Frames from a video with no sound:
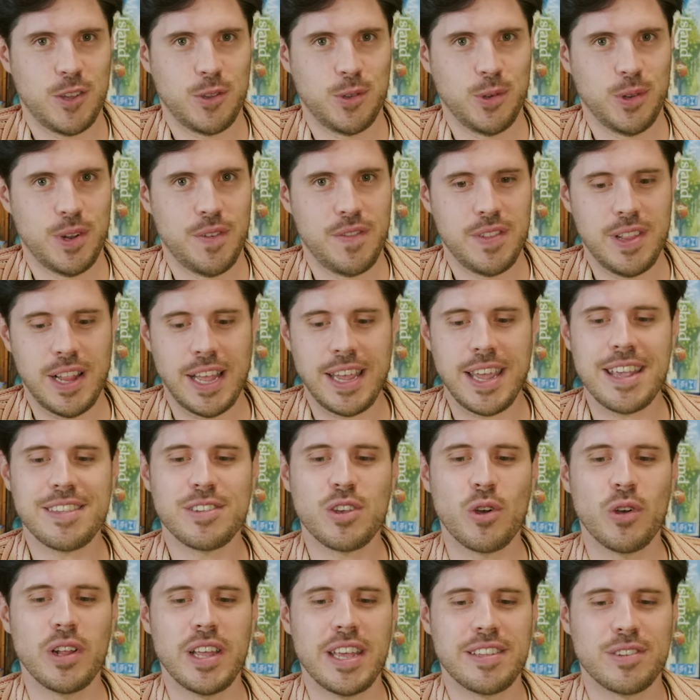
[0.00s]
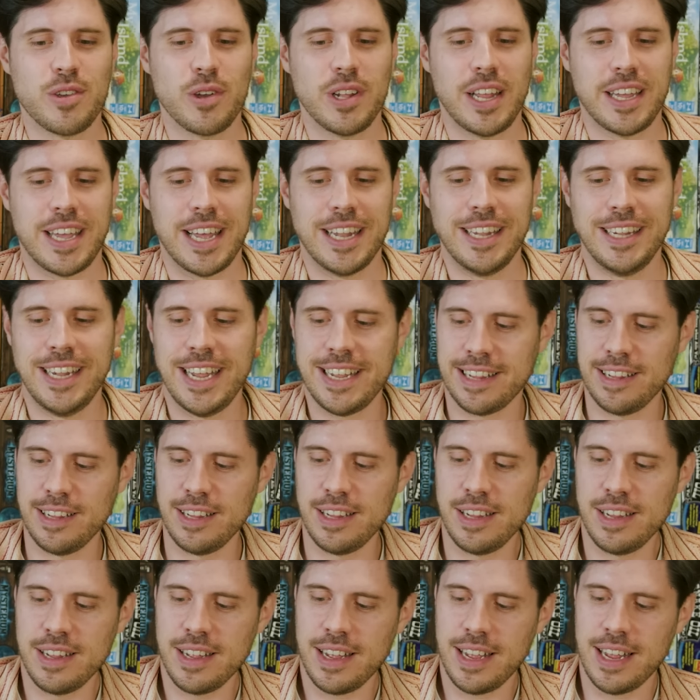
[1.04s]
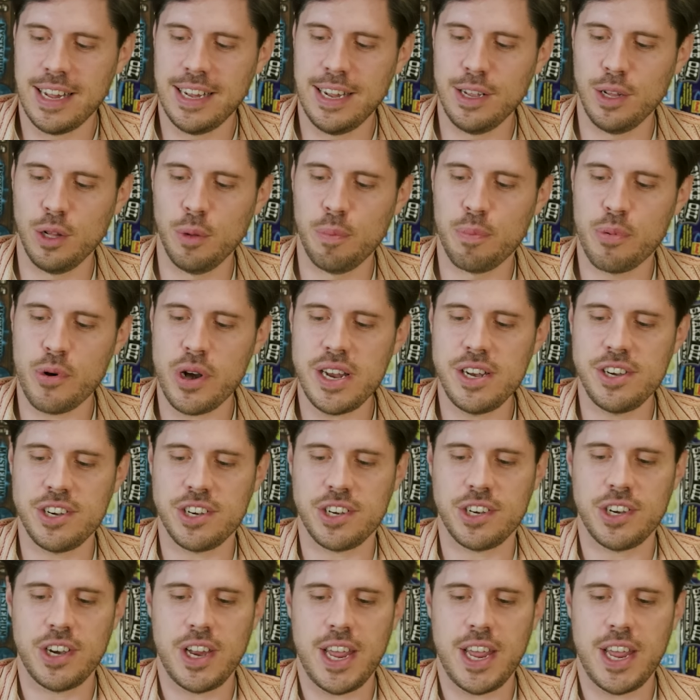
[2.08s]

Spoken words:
a sort of like it's got like a little bridge